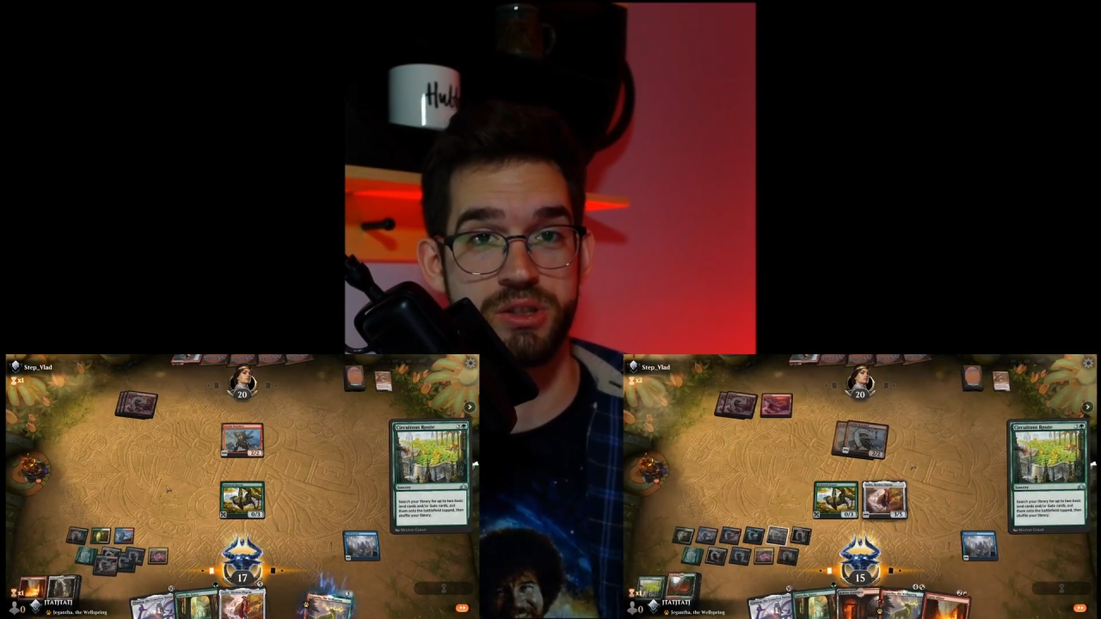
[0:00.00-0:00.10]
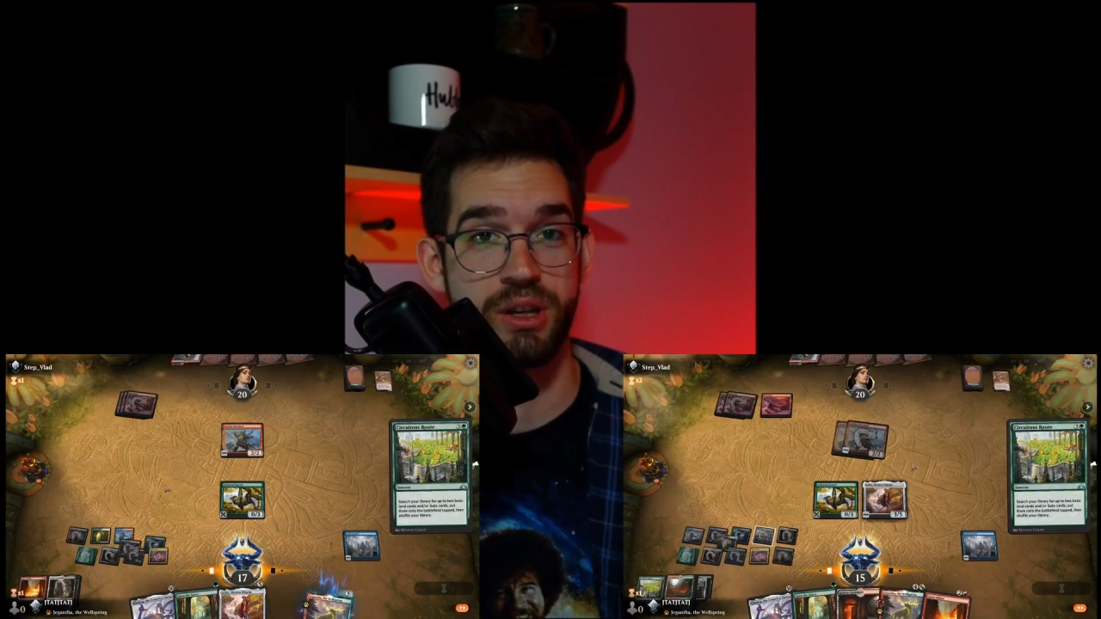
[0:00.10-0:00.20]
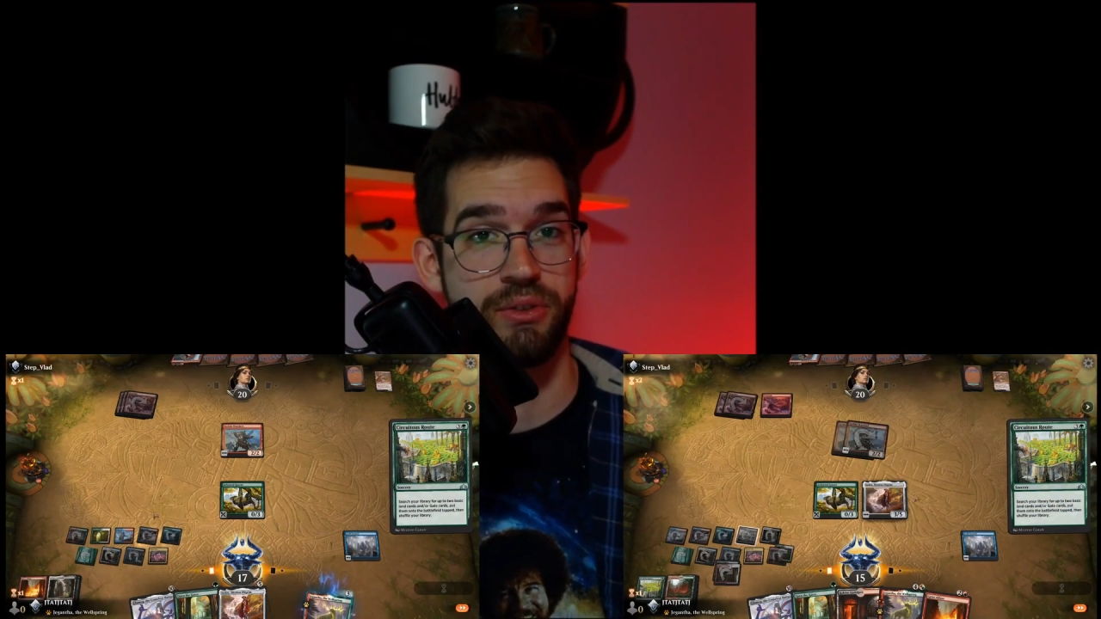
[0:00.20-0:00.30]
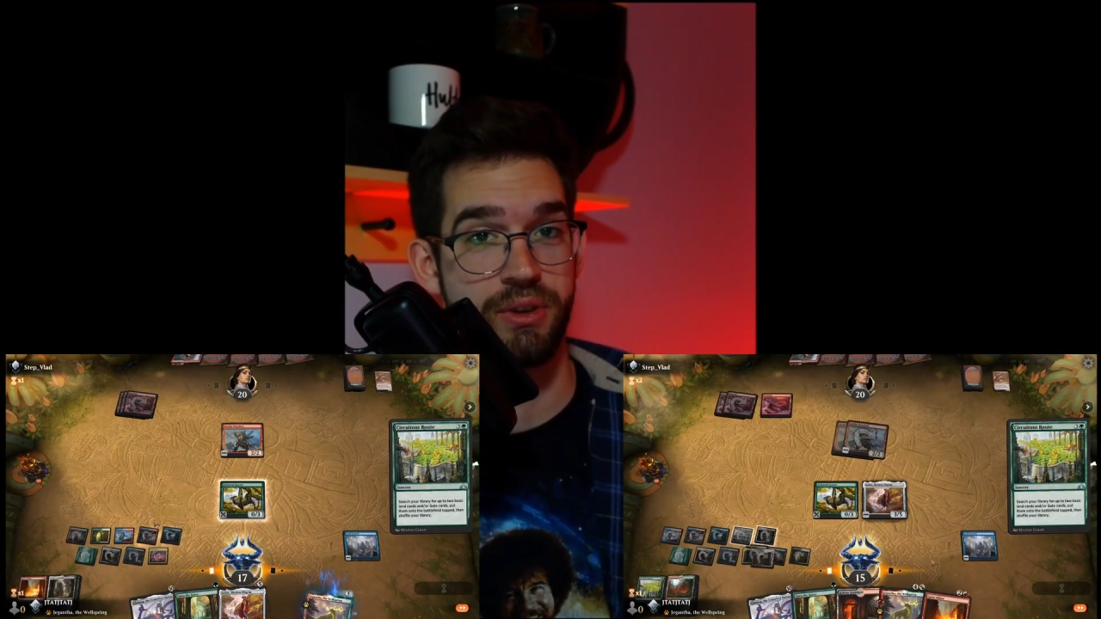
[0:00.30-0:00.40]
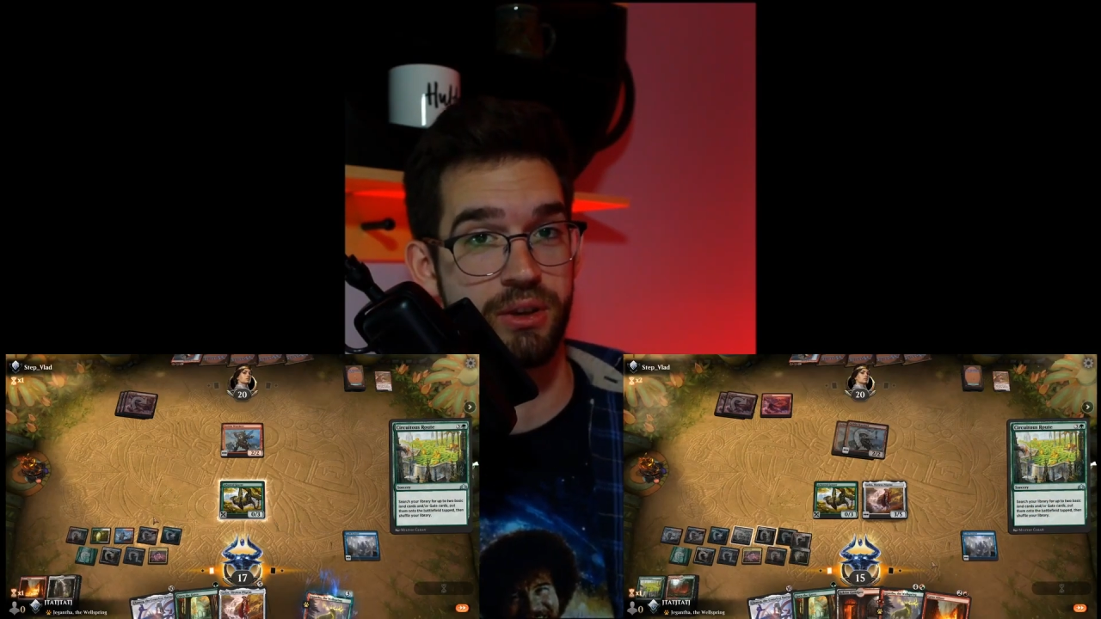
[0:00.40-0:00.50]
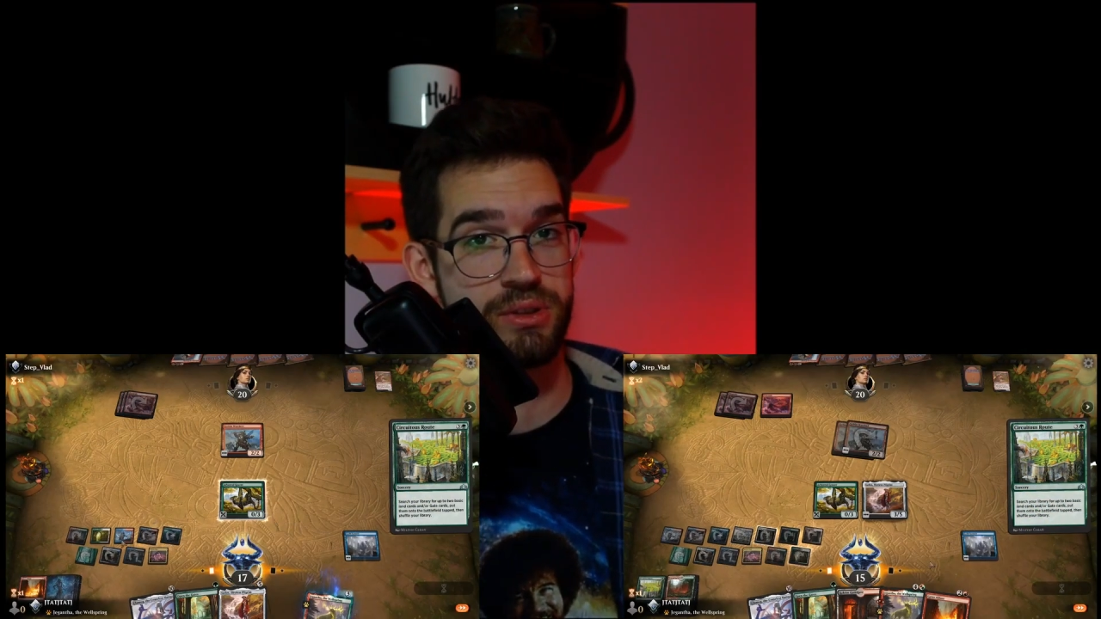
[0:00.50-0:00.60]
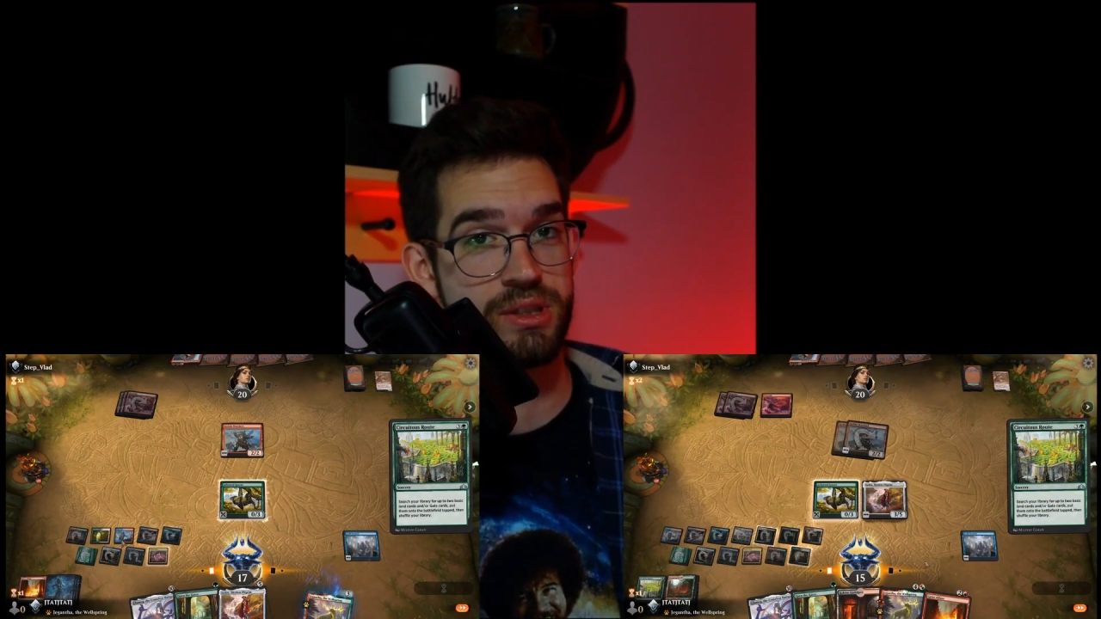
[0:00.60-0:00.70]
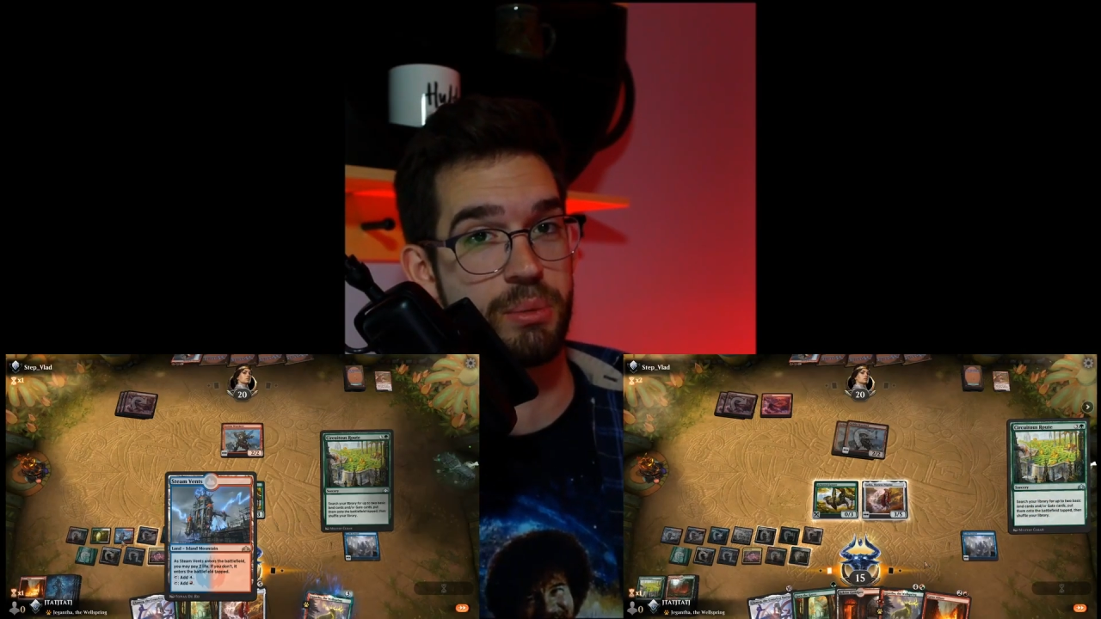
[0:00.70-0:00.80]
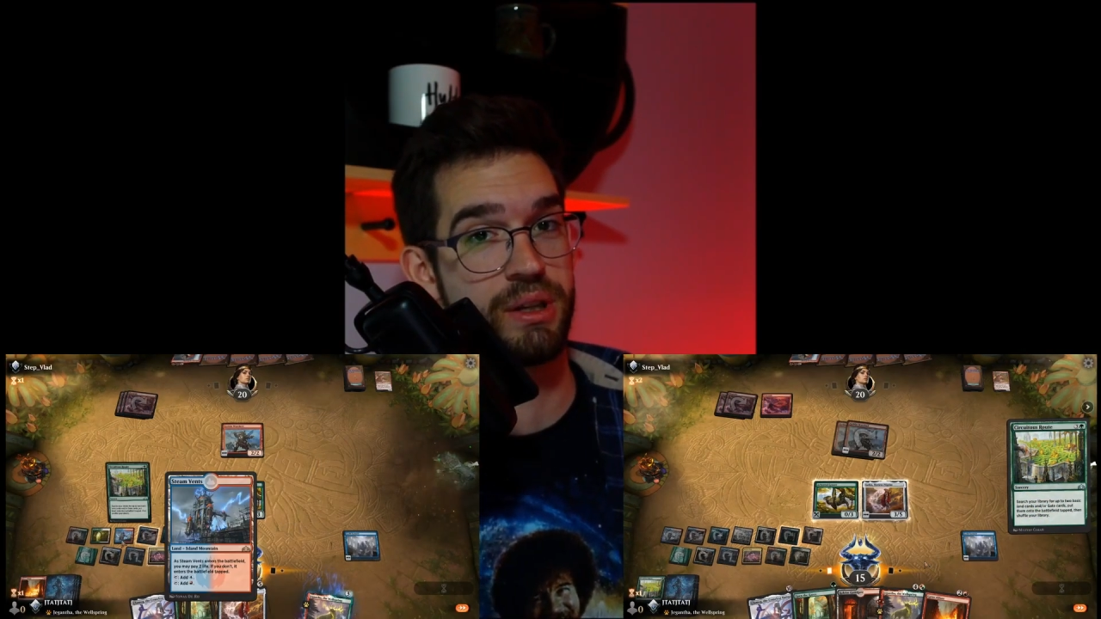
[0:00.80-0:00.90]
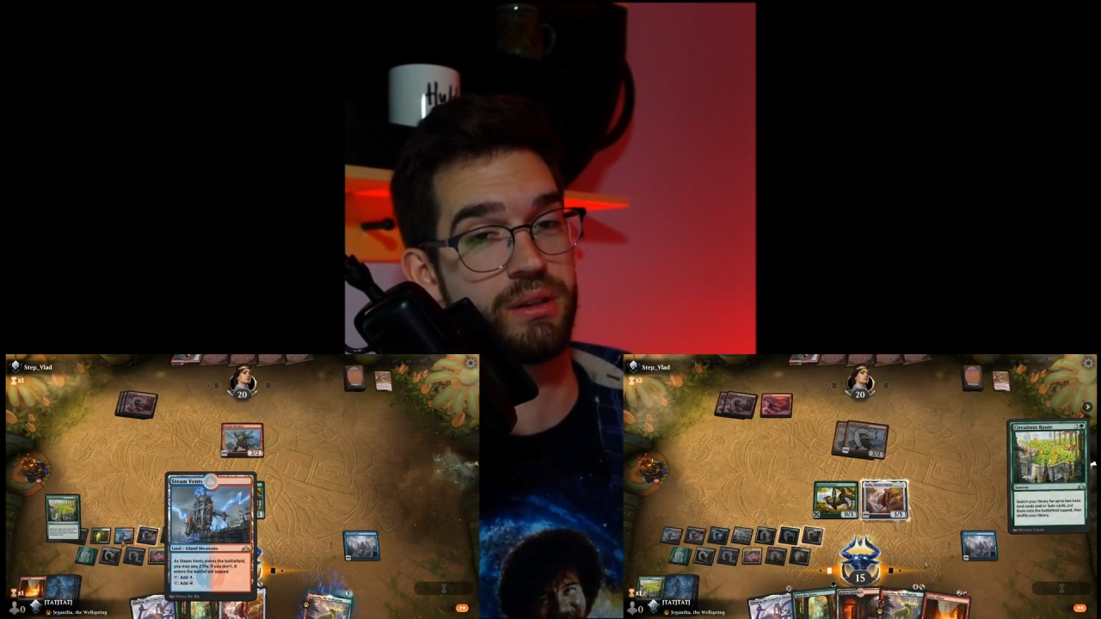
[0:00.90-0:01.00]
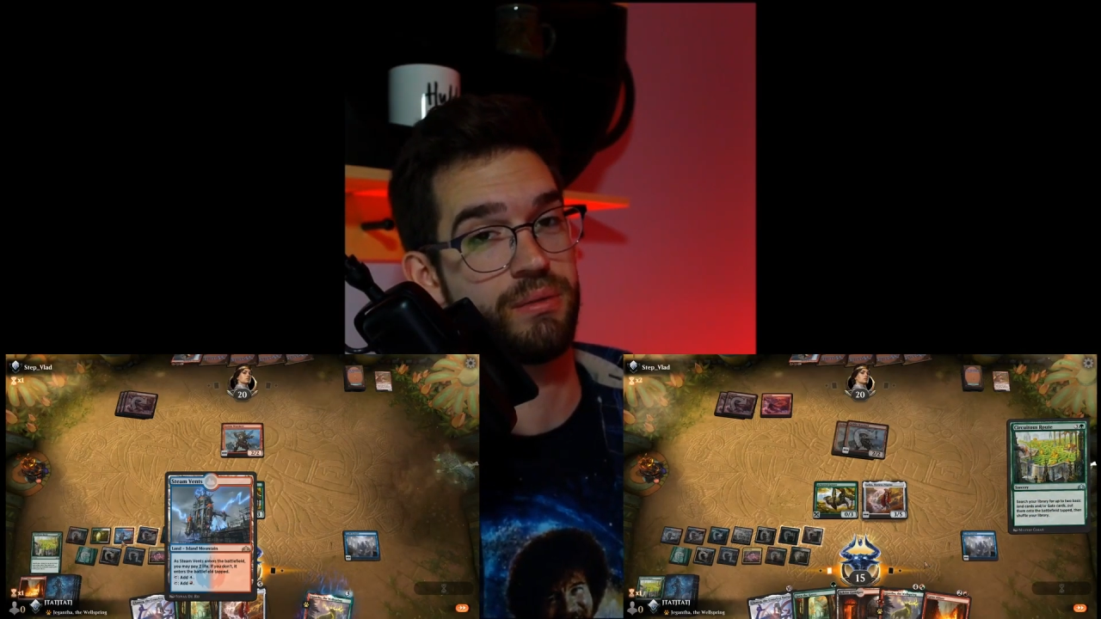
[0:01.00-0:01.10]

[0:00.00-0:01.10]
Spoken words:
off of Guild Summit.